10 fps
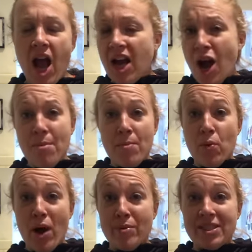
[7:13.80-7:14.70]
I can't remember
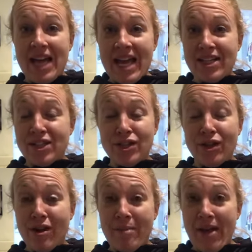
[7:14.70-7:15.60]
what I was saying, so
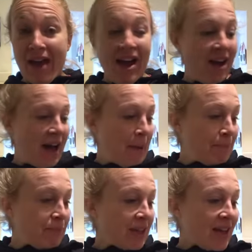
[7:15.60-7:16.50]
sorry about that.
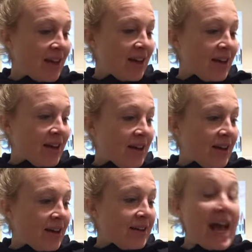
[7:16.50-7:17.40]

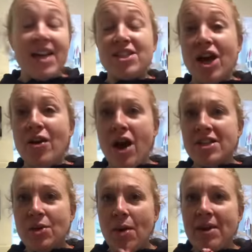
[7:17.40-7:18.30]
Yeah, so I
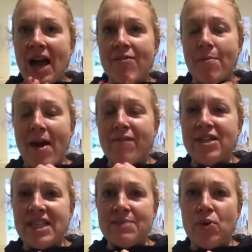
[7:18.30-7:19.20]
don't know what I'm going to have for
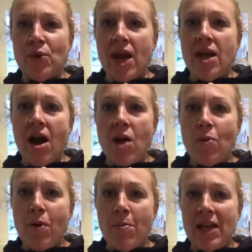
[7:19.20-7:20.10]
breakfast this morning. I
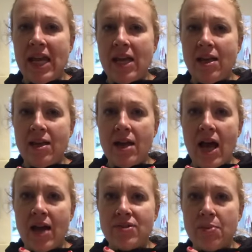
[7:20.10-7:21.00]
will probably
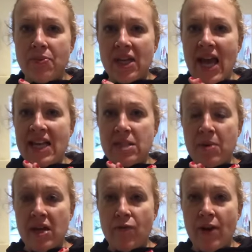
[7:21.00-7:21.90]
have something
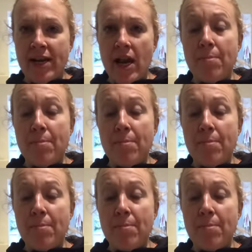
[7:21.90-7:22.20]
SP friendly.